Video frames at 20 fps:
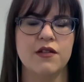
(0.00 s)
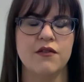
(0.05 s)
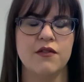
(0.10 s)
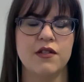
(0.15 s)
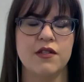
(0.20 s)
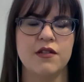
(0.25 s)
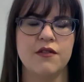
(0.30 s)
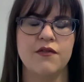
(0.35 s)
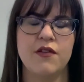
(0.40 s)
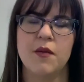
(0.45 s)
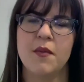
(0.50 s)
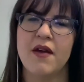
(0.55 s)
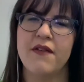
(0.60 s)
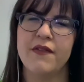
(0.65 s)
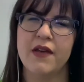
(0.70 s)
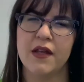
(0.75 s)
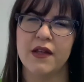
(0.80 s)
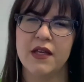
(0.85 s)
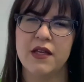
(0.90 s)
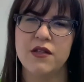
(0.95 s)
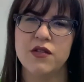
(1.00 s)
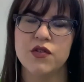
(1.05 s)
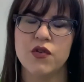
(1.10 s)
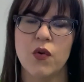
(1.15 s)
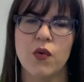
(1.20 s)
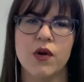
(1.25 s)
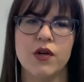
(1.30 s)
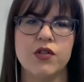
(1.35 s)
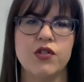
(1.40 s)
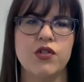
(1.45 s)
feel my feelings
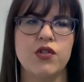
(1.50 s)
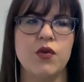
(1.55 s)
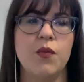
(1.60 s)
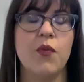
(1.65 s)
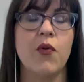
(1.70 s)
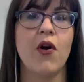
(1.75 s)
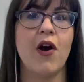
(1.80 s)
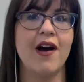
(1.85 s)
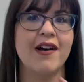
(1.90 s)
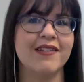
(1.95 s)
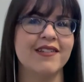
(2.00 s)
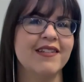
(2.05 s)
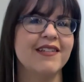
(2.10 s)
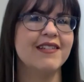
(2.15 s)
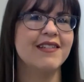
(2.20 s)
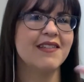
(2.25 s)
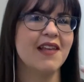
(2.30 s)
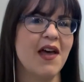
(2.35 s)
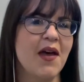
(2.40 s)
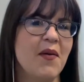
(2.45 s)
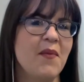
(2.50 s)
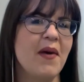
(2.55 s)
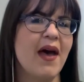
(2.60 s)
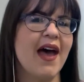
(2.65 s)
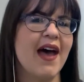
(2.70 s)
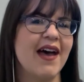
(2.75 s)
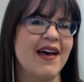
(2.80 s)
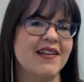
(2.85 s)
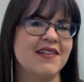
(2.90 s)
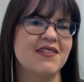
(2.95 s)
or to process them
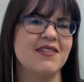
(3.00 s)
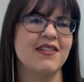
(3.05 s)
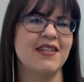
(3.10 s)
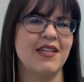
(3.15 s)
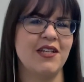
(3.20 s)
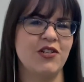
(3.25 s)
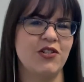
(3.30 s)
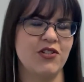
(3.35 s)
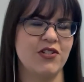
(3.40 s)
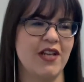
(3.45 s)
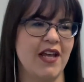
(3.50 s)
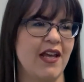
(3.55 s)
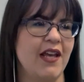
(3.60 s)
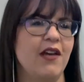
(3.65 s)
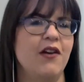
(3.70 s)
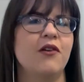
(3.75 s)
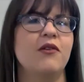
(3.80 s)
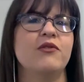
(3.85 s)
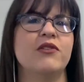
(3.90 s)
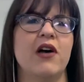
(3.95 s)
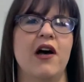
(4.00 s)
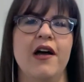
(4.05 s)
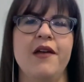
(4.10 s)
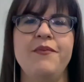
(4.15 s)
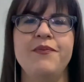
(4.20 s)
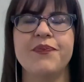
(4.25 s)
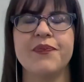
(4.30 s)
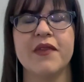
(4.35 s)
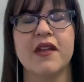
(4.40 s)
as each day goes on.